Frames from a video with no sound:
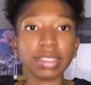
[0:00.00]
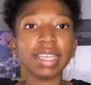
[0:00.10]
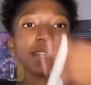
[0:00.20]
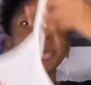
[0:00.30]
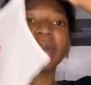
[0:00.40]

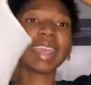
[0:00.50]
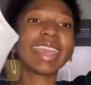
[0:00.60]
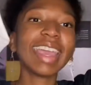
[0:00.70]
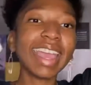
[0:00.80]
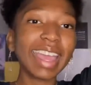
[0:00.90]

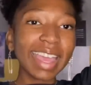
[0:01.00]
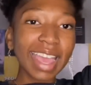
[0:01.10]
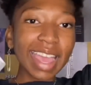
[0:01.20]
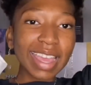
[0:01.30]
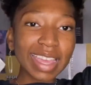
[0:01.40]
Anyway,
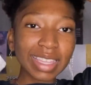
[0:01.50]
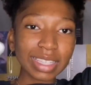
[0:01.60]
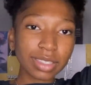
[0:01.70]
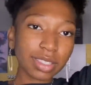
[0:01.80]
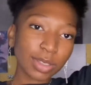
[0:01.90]

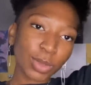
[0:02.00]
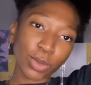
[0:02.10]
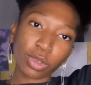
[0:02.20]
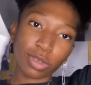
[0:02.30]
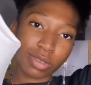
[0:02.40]
this is
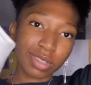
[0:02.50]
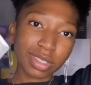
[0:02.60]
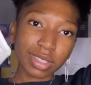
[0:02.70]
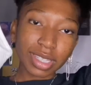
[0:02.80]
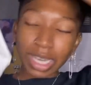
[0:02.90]
so cute.
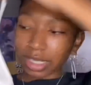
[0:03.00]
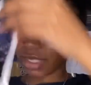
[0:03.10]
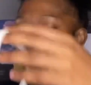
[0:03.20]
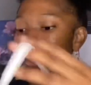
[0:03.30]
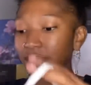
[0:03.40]
Like this is